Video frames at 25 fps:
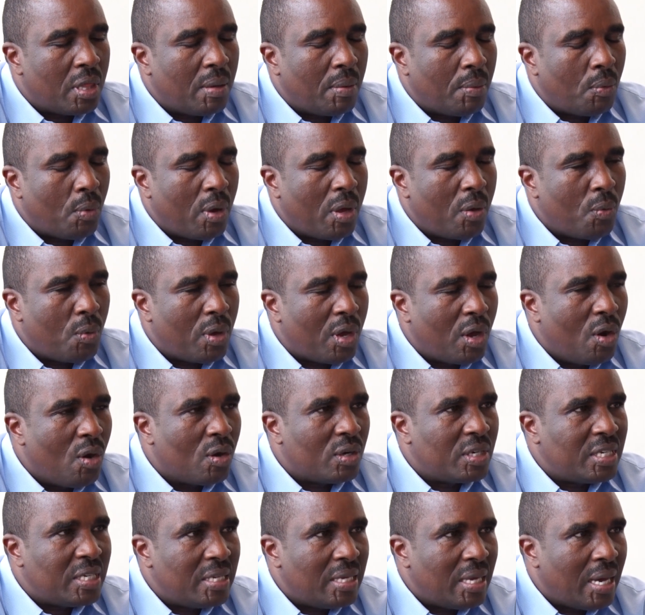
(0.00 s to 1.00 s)
the way we
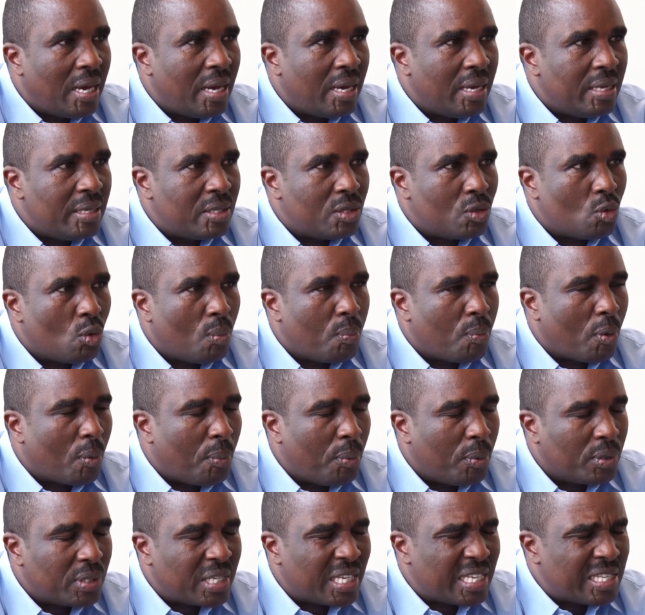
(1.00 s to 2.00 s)
got here is through
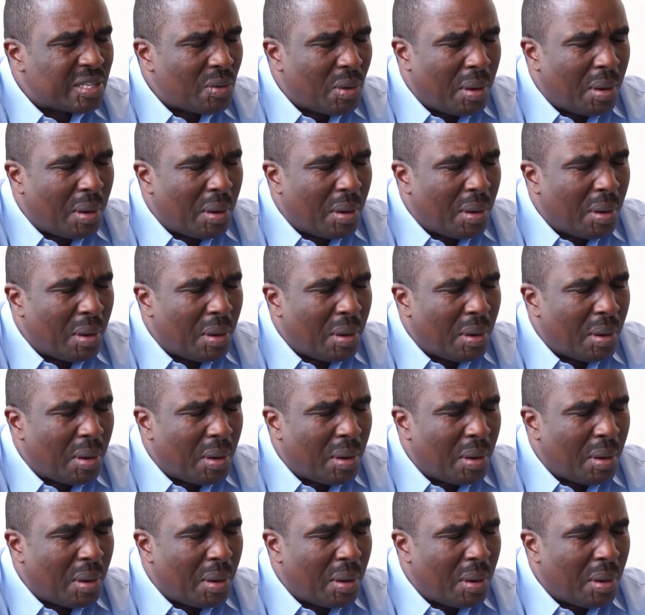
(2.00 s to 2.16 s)
proposals